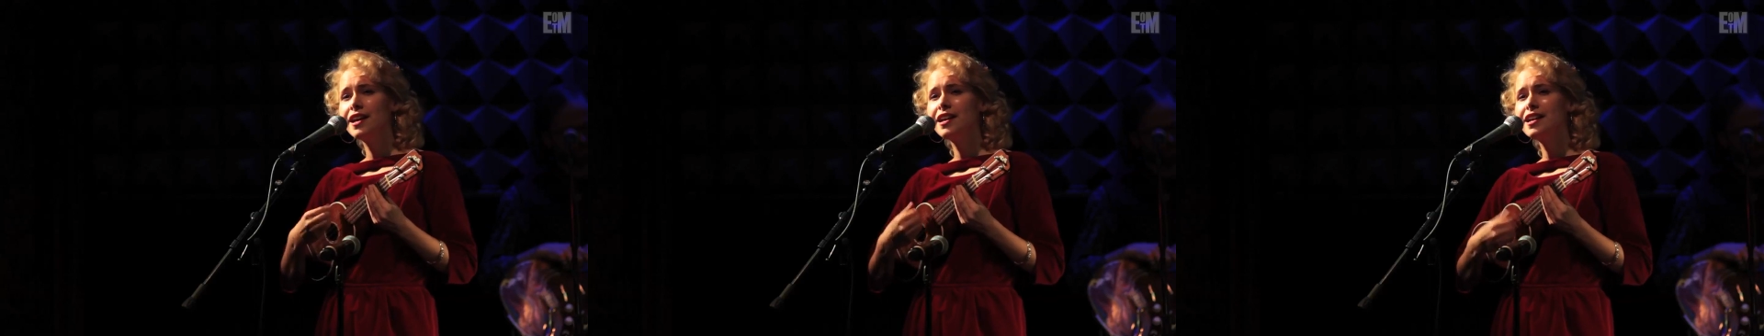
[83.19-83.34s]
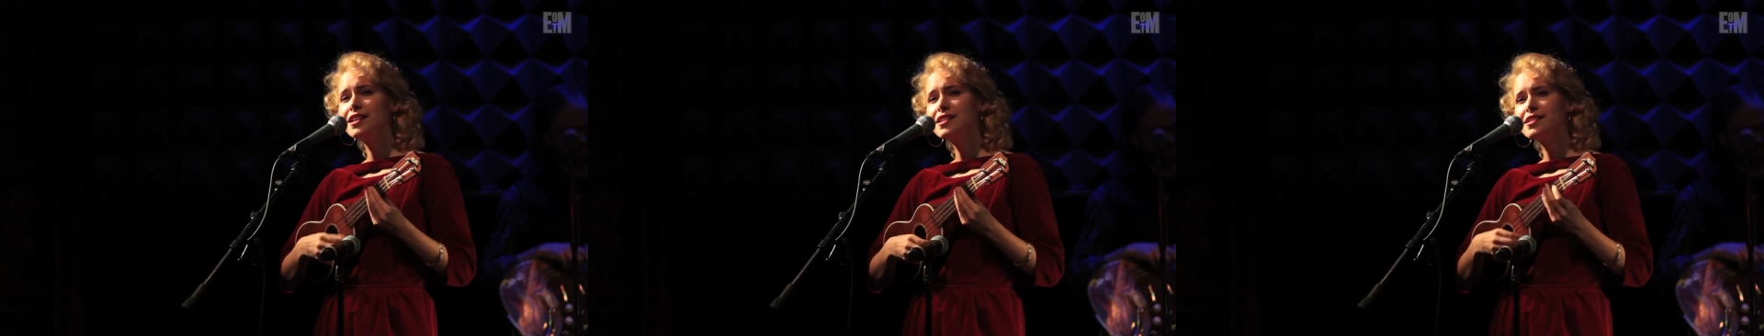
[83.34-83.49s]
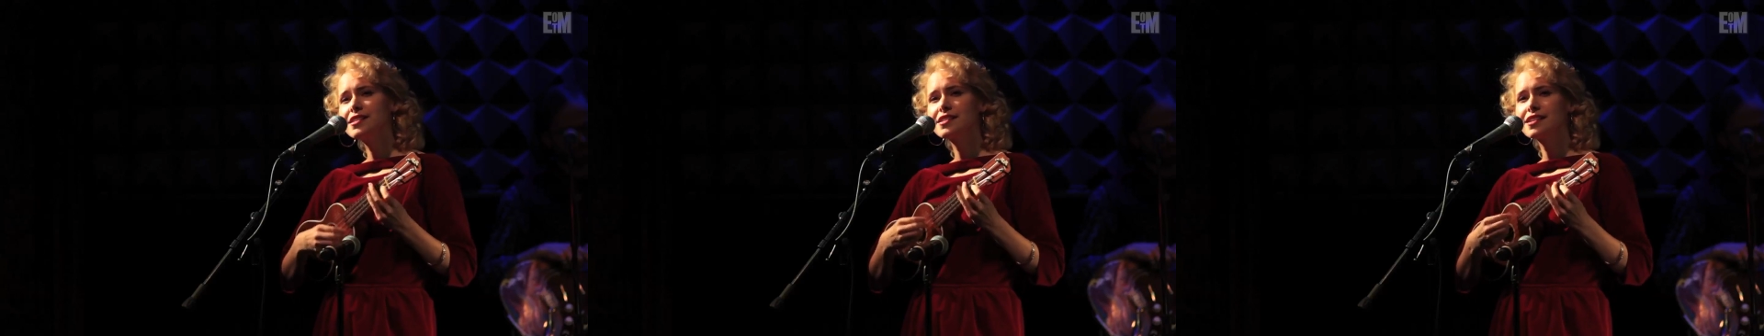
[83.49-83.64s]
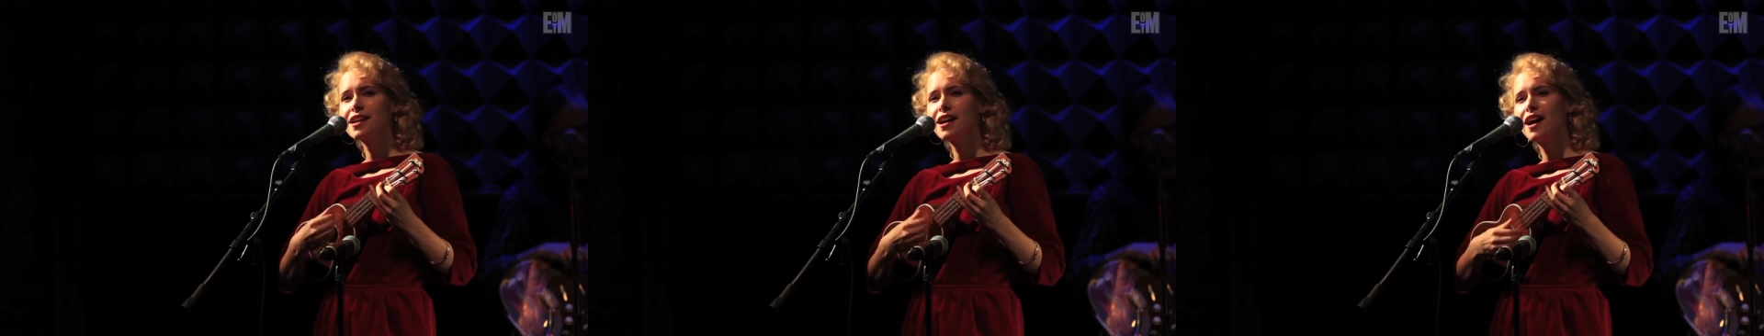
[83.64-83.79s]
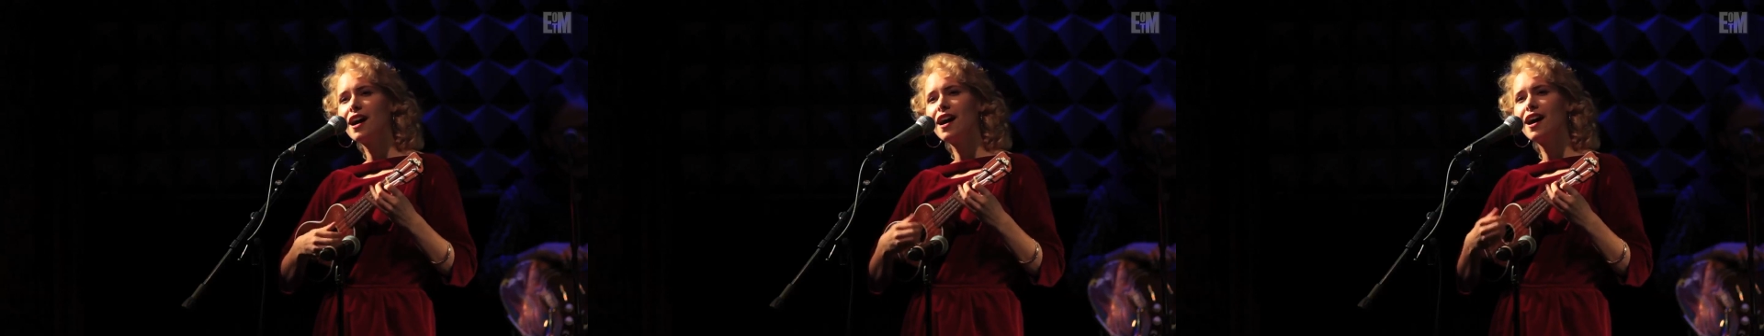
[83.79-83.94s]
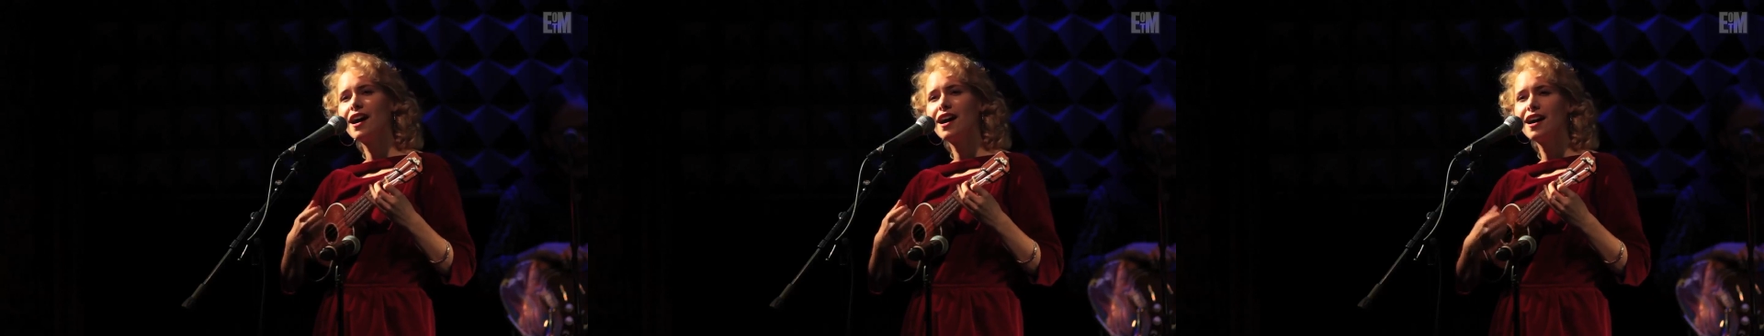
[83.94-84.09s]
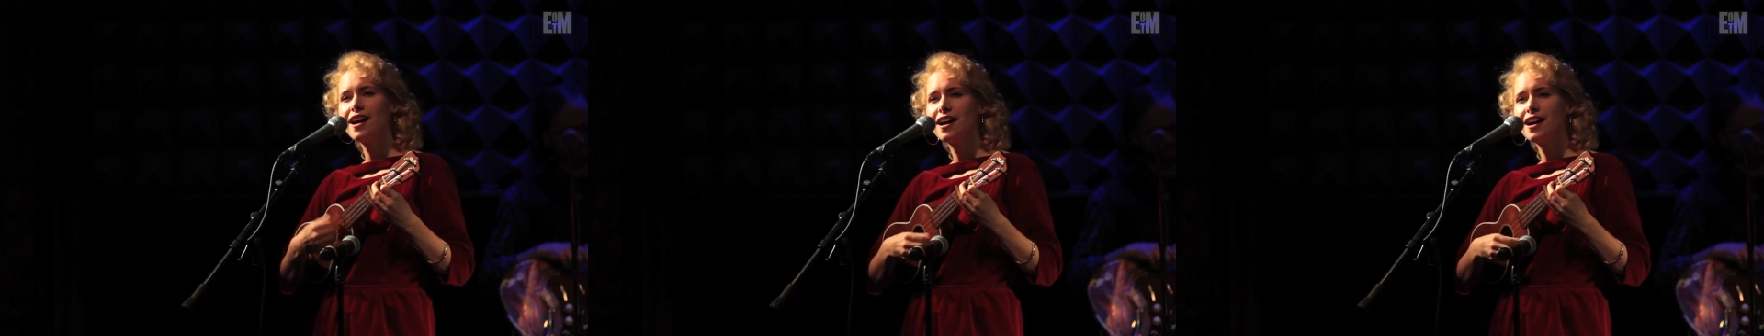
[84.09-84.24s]
it's
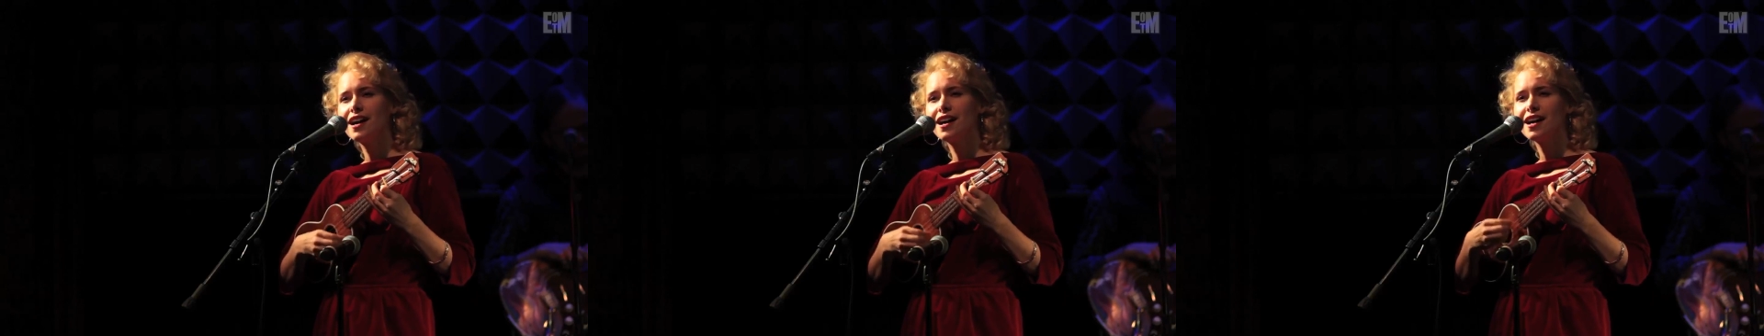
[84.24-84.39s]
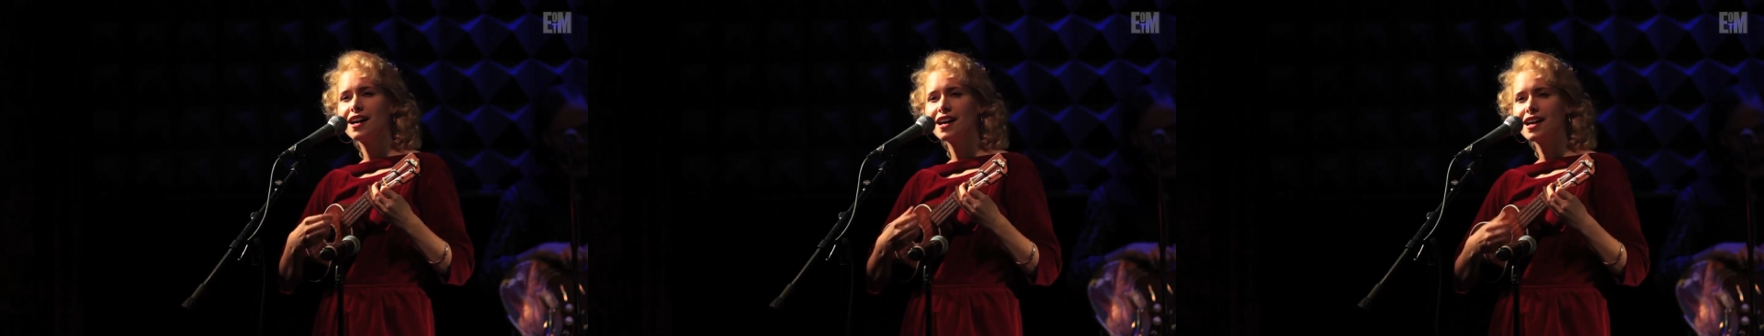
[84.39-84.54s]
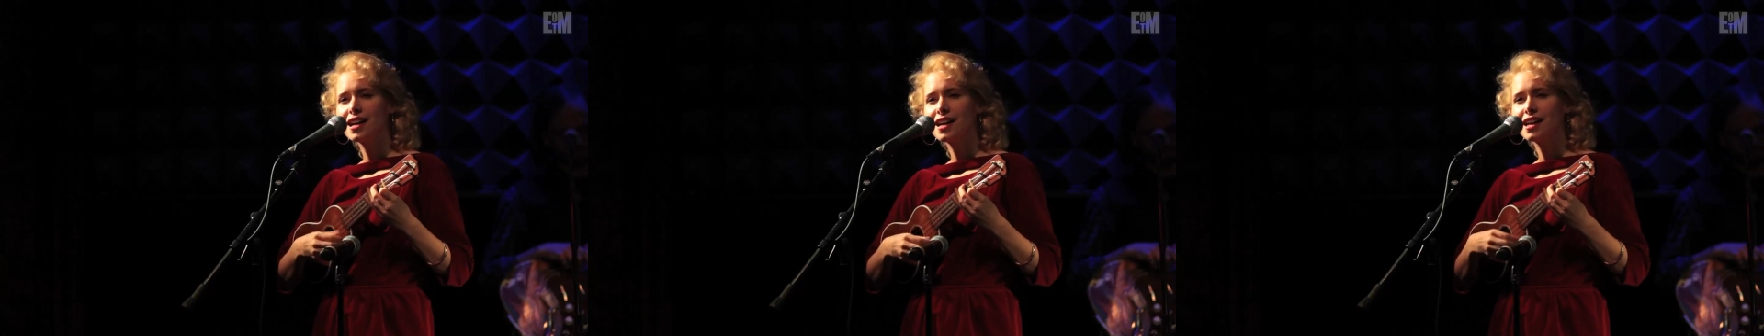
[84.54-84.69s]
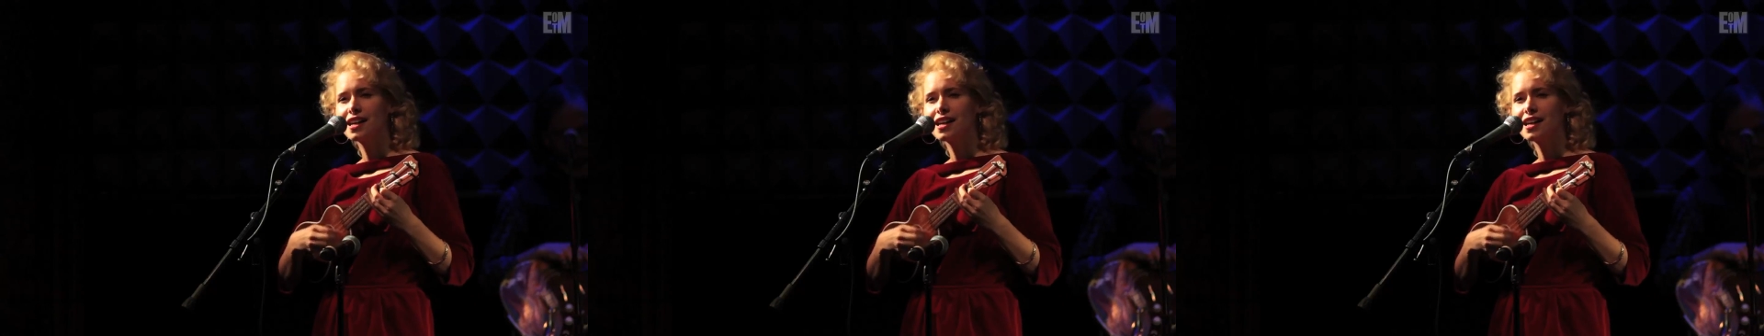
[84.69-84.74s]
hard.